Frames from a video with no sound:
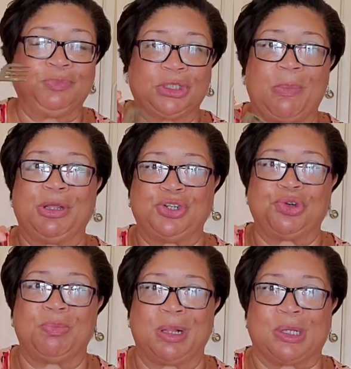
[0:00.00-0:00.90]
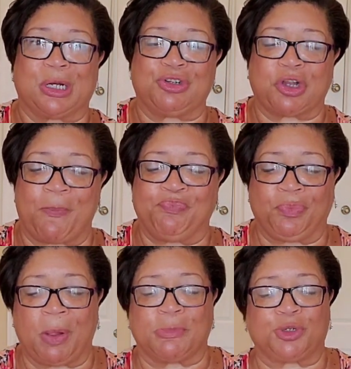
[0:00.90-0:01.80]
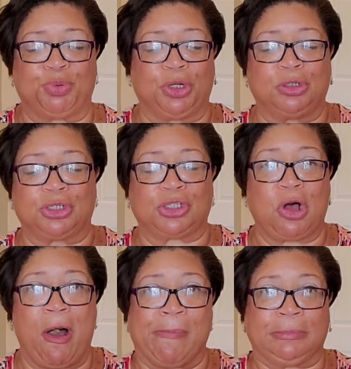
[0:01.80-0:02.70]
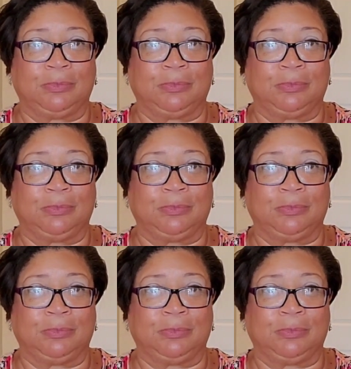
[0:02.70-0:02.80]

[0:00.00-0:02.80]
gonna enjoy my lunch. I'll sprinkle the salt